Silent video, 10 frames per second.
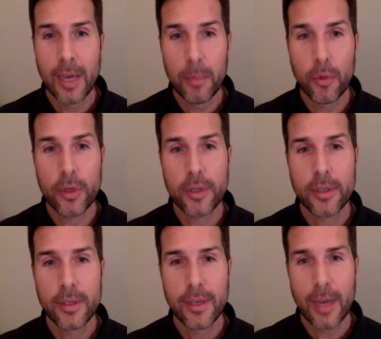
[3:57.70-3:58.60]
a book
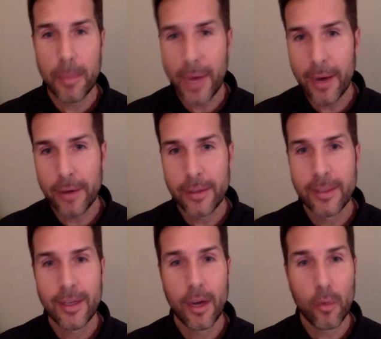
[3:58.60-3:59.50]
about
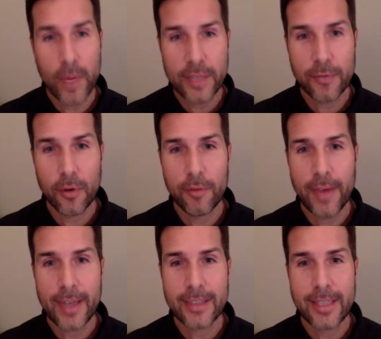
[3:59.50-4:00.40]
a race for a
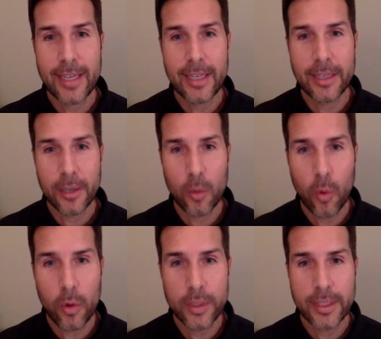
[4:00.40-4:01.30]
vaccine and a
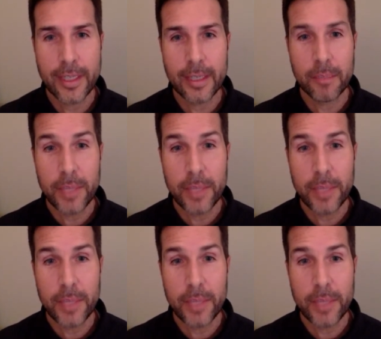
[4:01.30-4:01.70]
quarantine